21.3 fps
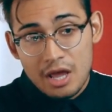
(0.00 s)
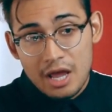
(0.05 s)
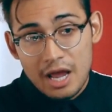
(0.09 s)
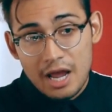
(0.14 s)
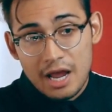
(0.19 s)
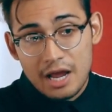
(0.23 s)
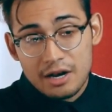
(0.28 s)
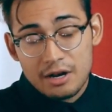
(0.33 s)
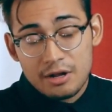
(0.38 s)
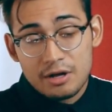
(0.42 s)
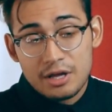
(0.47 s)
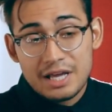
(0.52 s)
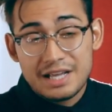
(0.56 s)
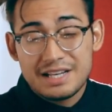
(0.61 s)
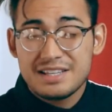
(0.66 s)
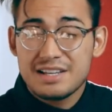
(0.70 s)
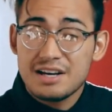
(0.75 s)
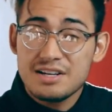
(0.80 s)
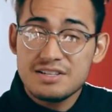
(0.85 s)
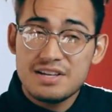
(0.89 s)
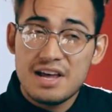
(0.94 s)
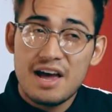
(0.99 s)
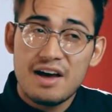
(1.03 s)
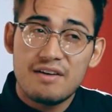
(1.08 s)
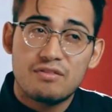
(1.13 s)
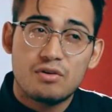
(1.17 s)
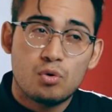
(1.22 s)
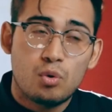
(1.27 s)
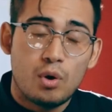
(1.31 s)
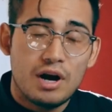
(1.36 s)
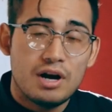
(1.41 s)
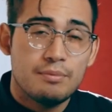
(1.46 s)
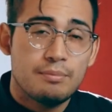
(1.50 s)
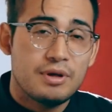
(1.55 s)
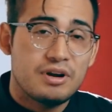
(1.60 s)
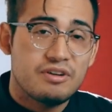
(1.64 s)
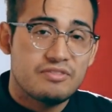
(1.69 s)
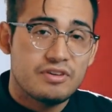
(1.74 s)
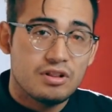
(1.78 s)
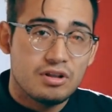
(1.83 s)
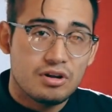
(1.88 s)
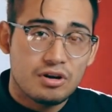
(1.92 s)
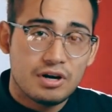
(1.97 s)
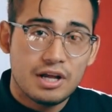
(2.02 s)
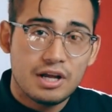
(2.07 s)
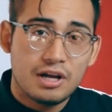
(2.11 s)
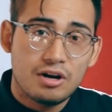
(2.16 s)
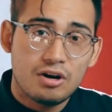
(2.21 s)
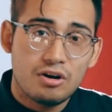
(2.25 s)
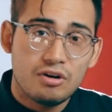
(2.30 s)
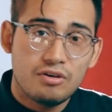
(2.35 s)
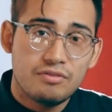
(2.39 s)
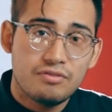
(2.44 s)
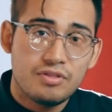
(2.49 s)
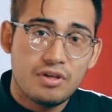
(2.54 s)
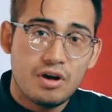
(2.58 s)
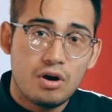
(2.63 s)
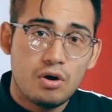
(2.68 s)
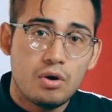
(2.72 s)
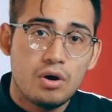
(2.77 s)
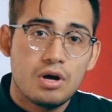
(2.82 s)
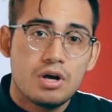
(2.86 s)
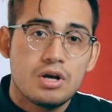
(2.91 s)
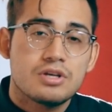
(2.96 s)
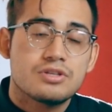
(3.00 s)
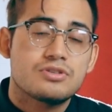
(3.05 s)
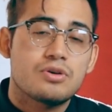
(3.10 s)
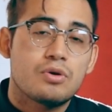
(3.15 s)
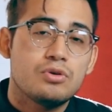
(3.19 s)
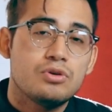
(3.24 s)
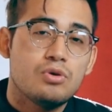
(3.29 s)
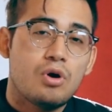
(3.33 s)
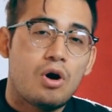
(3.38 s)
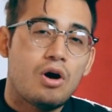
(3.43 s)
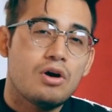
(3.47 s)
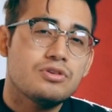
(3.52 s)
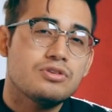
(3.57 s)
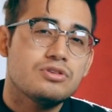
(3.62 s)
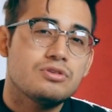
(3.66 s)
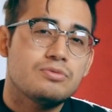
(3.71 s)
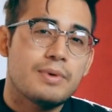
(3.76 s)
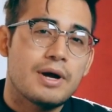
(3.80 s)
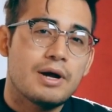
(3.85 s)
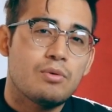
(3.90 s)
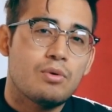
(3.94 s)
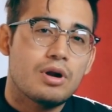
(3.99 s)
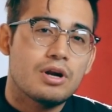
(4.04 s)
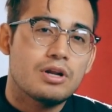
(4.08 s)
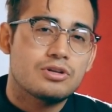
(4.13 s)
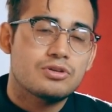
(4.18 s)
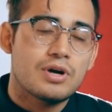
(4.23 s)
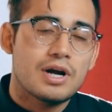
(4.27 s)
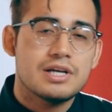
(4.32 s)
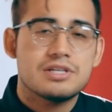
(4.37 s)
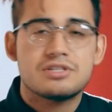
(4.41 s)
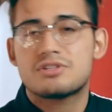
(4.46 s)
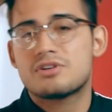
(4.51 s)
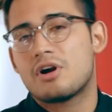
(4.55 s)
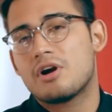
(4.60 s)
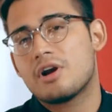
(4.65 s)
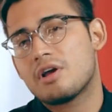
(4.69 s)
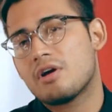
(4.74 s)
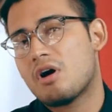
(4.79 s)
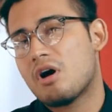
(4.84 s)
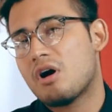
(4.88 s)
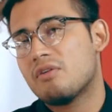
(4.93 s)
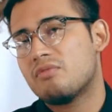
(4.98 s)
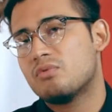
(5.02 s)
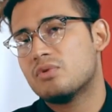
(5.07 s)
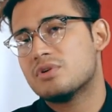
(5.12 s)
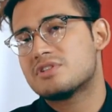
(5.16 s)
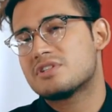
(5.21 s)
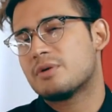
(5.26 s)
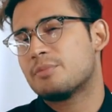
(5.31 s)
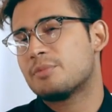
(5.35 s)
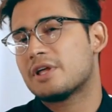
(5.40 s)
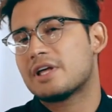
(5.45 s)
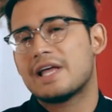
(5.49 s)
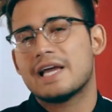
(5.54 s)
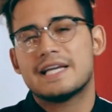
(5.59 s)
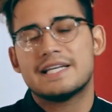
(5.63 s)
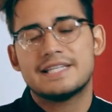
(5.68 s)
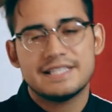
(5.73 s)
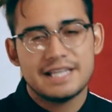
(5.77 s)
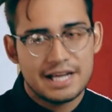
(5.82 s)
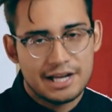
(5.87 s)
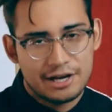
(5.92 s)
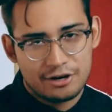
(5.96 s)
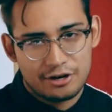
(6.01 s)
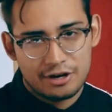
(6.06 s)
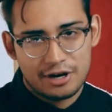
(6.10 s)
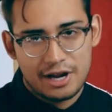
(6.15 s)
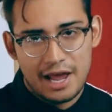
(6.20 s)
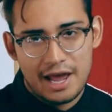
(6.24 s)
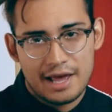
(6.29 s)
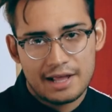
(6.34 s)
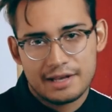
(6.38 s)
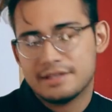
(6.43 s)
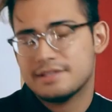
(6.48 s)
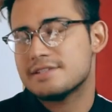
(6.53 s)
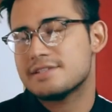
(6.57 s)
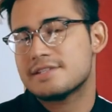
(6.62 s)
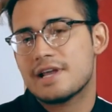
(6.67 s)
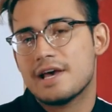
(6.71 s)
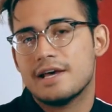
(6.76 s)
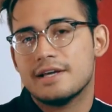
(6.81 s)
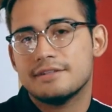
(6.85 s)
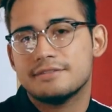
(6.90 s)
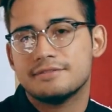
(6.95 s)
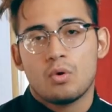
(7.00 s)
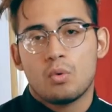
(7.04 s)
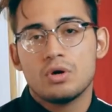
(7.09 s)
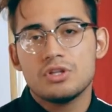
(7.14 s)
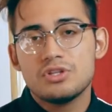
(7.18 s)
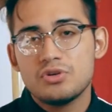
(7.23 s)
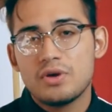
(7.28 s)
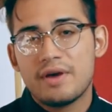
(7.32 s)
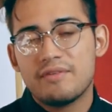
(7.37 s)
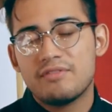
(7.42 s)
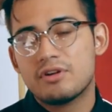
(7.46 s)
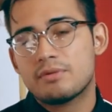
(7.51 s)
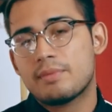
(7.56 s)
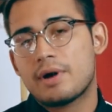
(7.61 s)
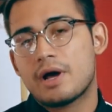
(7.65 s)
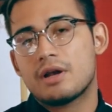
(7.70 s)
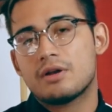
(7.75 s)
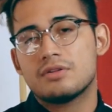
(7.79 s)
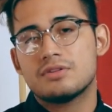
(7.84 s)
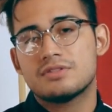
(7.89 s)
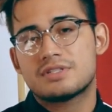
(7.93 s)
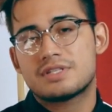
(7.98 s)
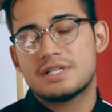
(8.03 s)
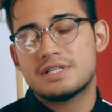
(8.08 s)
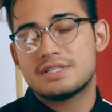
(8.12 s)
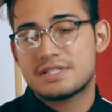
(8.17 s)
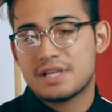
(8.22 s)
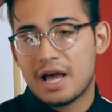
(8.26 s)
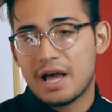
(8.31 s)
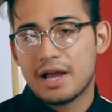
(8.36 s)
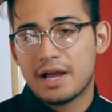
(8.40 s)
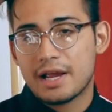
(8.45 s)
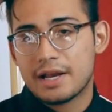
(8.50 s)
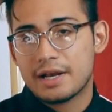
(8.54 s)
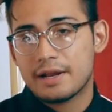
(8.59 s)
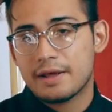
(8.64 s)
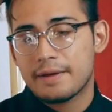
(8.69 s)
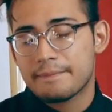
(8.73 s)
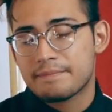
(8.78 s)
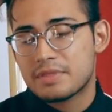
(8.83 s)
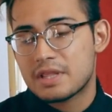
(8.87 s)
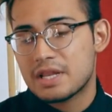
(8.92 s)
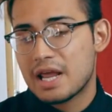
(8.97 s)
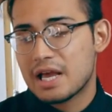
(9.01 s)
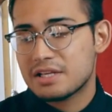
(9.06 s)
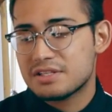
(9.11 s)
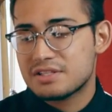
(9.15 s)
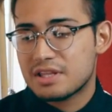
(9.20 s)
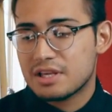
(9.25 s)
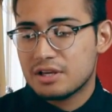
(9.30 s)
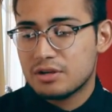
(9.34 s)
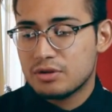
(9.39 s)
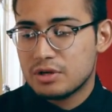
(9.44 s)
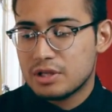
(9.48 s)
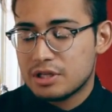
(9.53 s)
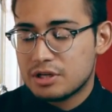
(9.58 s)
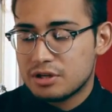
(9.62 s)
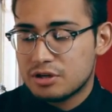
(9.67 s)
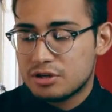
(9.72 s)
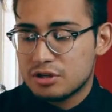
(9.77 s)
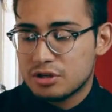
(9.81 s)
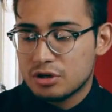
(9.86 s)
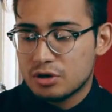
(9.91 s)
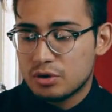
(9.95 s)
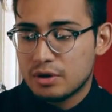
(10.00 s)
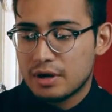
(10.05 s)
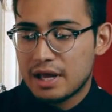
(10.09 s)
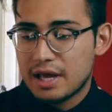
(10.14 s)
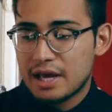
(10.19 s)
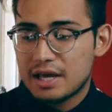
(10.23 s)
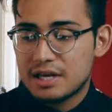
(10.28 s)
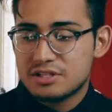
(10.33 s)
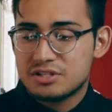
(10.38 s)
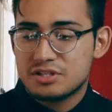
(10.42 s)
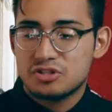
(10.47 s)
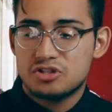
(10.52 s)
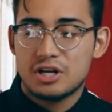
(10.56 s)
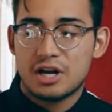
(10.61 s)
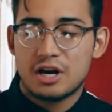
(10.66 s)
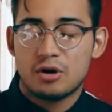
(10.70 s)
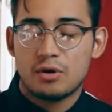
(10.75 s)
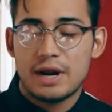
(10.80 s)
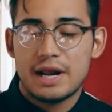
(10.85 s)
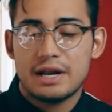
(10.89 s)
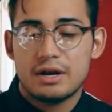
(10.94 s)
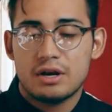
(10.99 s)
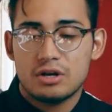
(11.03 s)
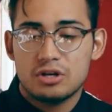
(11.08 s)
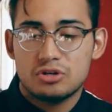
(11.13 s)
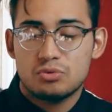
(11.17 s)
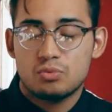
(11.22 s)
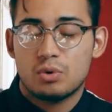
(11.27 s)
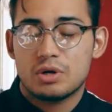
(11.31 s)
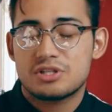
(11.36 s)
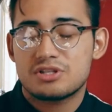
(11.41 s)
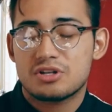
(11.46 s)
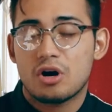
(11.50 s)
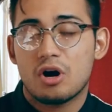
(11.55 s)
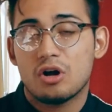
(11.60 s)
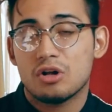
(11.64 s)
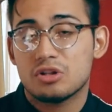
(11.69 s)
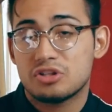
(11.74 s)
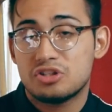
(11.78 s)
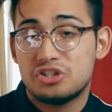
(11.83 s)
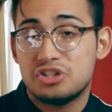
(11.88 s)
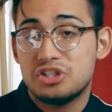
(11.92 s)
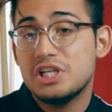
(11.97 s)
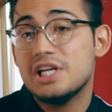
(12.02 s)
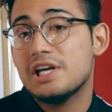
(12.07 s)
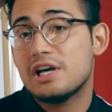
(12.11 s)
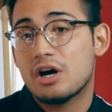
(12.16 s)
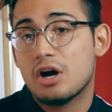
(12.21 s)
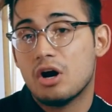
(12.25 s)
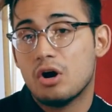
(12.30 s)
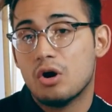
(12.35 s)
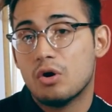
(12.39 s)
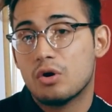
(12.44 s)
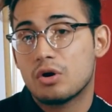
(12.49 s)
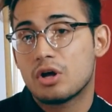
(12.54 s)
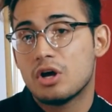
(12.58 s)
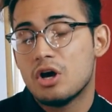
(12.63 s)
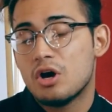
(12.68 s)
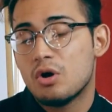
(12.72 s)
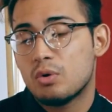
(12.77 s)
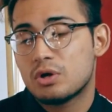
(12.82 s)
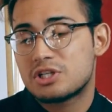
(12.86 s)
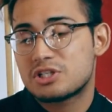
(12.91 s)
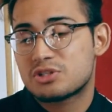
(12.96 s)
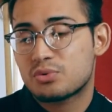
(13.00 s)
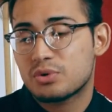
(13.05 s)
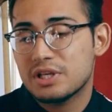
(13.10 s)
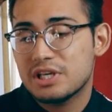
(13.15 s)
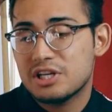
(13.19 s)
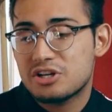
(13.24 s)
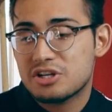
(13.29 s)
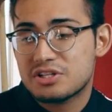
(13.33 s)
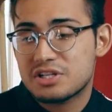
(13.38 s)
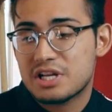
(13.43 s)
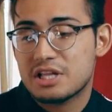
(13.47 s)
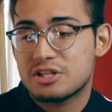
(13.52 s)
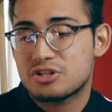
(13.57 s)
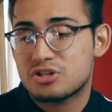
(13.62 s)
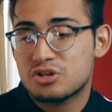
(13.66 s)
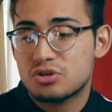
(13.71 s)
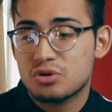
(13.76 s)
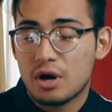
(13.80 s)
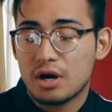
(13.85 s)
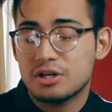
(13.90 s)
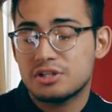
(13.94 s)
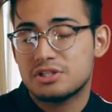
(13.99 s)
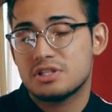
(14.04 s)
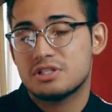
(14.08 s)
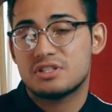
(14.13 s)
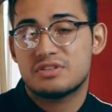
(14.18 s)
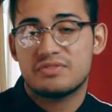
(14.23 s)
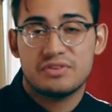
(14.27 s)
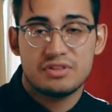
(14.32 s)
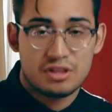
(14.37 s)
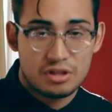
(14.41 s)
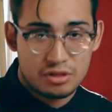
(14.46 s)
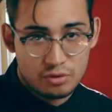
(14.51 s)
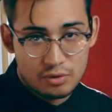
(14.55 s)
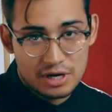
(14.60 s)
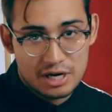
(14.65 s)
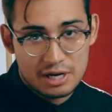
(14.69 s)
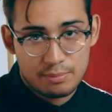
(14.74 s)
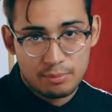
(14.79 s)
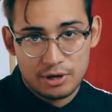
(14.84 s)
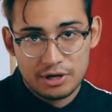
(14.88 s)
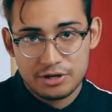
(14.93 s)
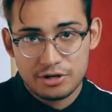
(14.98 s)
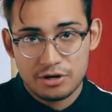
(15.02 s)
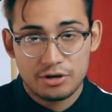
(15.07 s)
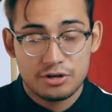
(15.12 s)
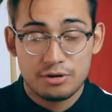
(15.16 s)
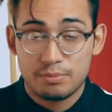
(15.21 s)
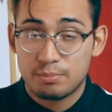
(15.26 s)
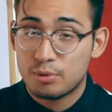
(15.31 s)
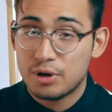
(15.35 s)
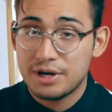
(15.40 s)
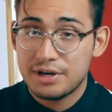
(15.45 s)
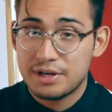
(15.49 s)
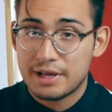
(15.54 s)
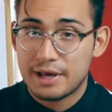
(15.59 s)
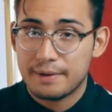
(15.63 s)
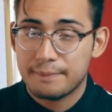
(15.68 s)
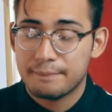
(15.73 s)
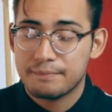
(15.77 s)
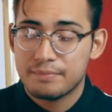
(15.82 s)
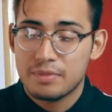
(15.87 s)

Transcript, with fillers: And it does have quite a bit of a learning curve though, so you also might want to try starting off with something like Tinkercad instead. Once you have your models designed, the next thing you need to do is generate what's called G-code, which is really just instructions for the 3D printer to print it.